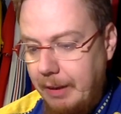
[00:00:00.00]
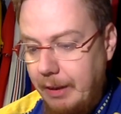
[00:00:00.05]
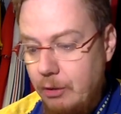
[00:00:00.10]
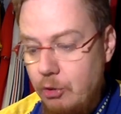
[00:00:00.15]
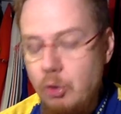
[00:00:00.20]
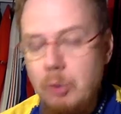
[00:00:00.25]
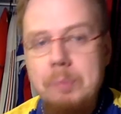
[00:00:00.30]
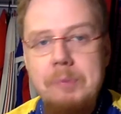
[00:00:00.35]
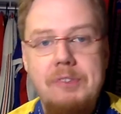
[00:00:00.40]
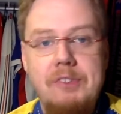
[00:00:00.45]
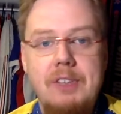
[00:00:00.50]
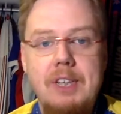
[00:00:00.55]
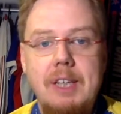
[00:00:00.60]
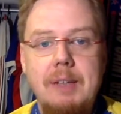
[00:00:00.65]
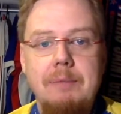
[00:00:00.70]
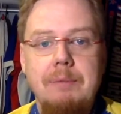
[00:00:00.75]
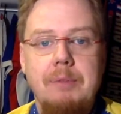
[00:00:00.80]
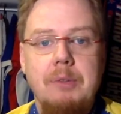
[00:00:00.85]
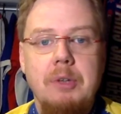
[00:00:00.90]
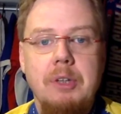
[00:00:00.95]
Group
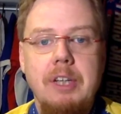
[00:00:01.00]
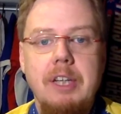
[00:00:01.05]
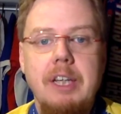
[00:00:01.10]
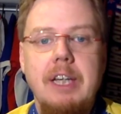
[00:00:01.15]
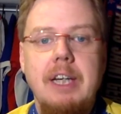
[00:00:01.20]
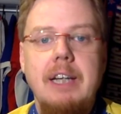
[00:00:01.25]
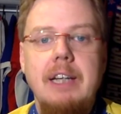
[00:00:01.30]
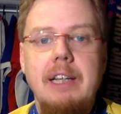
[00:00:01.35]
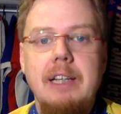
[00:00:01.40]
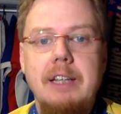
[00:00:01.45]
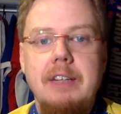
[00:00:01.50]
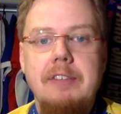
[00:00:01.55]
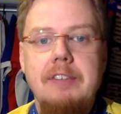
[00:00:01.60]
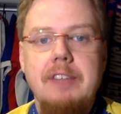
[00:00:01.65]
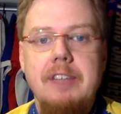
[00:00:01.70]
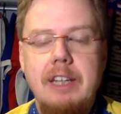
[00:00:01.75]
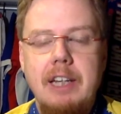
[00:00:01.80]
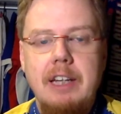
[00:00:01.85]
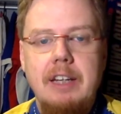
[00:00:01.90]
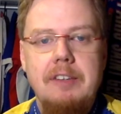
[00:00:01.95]
C, Northern Ireland against
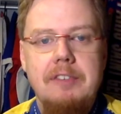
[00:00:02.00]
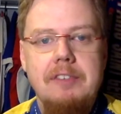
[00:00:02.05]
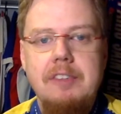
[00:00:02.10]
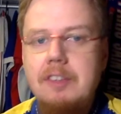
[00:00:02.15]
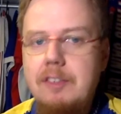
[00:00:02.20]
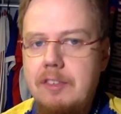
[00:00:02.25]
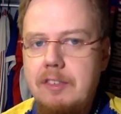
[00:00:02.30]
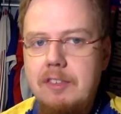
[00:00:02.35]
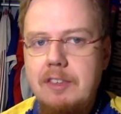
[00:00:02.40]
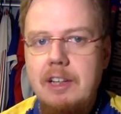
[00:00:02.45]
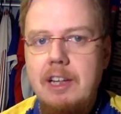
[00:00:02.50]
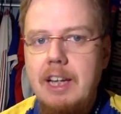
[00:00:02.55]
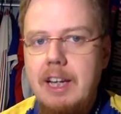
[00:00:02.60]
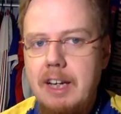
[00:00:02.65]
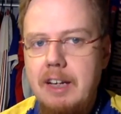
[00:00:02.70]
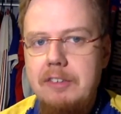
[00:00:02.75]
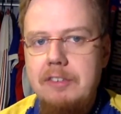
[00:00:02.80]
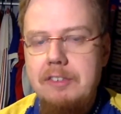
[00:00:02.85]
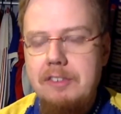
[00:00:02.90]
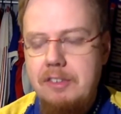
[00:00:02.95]
Netherlands. This is a
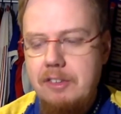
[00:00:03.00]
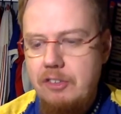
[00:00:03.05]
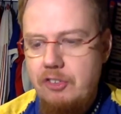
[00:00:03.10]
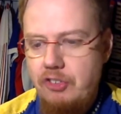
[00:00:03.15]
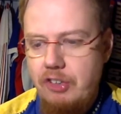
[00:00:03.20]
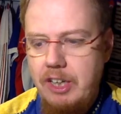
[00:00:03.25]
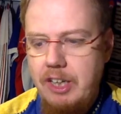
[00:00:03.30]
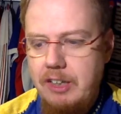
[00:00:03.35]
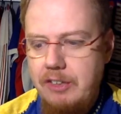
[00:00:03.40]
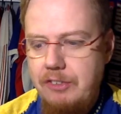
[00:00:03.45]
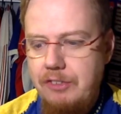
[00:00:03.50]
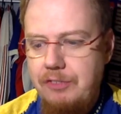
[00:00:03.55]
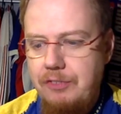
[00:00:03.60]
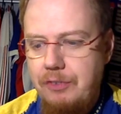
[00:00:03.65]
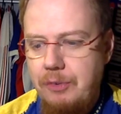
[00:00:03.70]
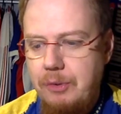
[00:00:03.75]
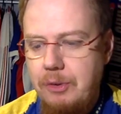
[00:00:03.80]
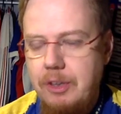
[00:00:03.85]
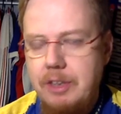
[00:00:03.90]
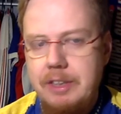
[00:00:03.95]
last chance
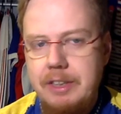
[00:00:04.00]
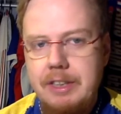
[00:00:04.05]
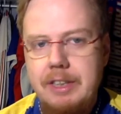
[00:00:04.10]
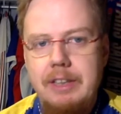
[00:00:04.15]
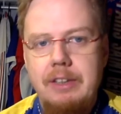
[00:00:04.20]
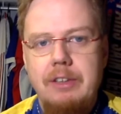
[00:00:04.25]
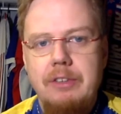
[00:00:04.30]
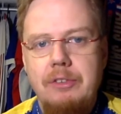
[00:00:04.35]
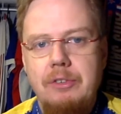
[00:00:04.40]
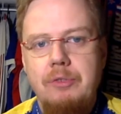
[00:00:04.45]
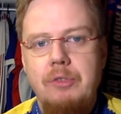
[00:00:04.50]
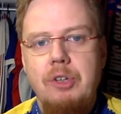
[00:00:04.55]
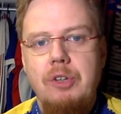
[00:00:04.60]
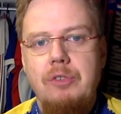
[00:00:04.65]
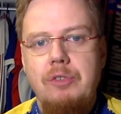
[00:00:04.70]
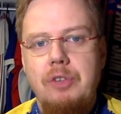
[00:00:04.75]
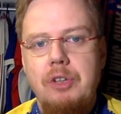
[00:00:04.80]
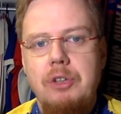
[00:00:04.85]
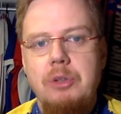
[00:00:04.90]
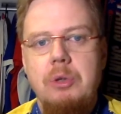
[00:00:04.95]
for the
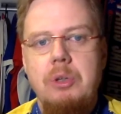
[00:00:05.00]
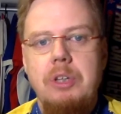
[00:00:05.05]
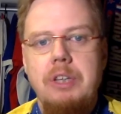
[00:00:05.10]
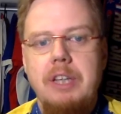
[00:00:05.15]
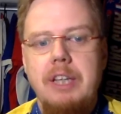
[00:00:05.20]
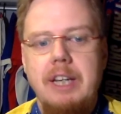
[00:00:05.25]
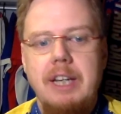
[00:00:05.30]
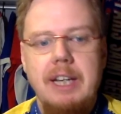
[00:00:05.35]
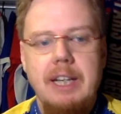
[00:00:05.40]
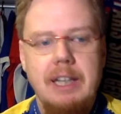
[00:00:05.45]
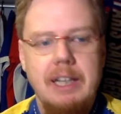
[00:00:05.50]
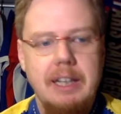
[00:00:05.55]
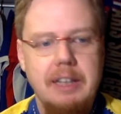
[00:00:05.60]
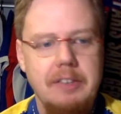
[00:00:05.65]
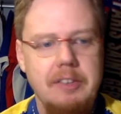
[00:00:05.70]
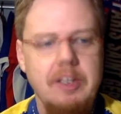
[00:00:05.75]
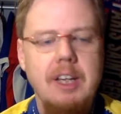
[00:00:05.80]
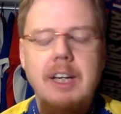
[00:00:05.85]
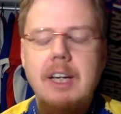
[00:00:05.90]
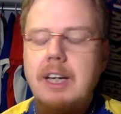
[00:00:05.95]
for Northern
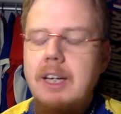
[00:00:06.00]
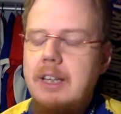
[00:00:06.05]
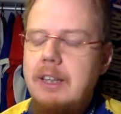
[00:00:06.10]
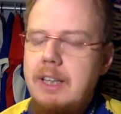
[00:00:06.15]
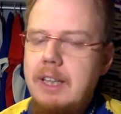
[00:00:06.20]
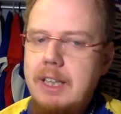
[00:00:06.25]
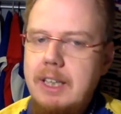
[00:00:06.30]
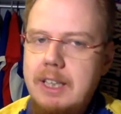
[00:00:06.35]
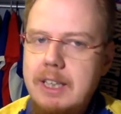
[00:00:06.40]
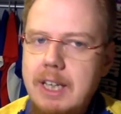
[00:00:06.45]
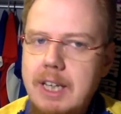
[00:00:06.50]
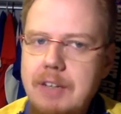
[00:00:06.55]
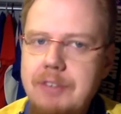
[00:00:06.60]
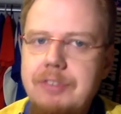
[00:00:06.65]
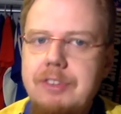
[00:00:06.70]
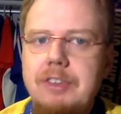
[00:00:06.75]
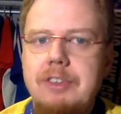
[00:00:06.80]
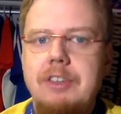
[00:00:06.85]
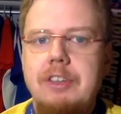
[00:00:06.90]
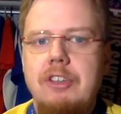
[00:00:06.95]
Ireland. They
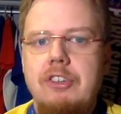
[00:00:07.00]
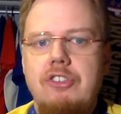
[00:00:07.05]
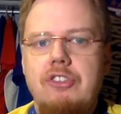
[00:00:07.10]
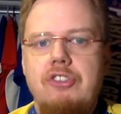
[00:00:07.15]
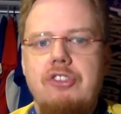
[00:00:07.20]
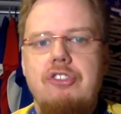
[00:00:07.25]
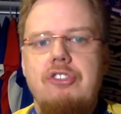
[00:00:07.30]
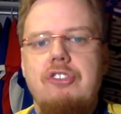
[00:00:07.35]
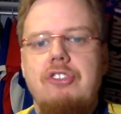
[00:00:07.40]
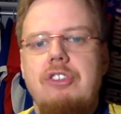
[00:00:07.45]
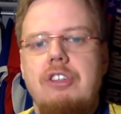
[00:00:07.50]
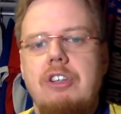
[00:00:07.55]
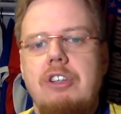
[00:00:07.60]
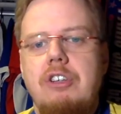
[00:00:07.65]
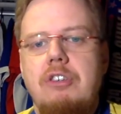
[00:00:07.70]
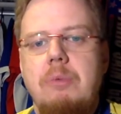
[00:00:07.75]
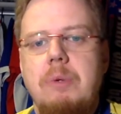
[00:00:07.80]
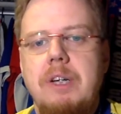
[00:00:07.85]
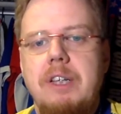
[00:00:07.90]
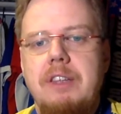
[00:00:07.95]
gave the Dutch
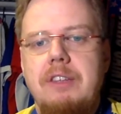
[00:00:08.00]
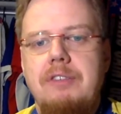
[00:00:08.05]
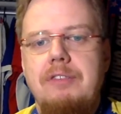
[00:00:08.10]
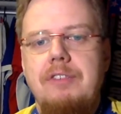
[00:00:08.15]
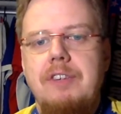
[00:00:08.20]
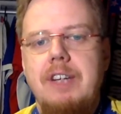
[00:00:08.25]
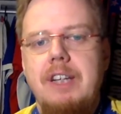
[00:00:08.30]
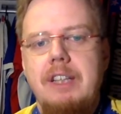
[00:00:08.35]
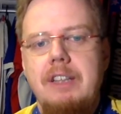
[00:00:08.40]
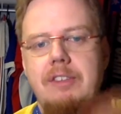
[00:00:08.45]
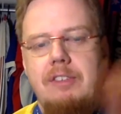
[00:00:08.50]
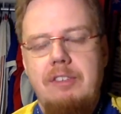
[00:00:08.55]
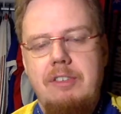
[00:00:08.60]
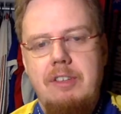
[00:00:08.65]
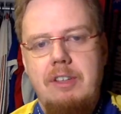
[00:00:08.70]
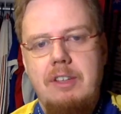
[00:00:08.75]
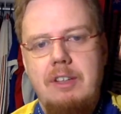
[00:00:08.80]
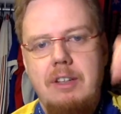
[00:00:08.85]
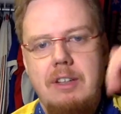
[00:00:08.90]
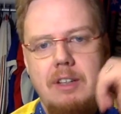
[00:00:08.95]
quite the fight
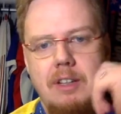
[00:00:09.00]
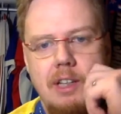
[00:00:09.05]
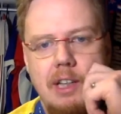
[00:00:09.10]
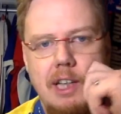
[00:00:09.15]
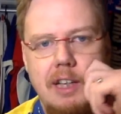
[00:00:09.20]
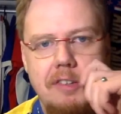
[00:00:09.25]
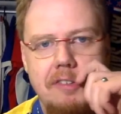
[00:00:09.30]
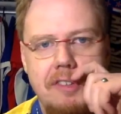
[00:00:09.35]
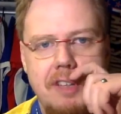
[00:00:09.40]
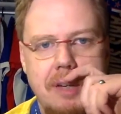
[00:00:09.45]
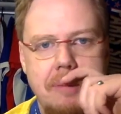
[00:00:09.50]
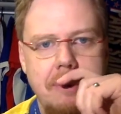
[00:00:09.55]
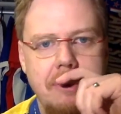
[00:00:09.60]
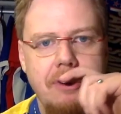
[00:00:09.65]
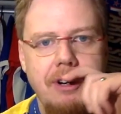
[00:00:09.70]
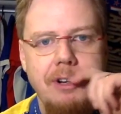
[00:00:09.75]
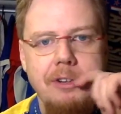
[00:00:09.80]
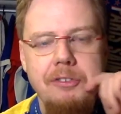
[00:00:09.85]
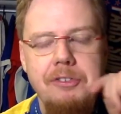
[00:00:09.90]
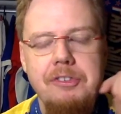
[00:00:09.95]
uh, last time
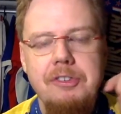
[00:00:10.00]
around.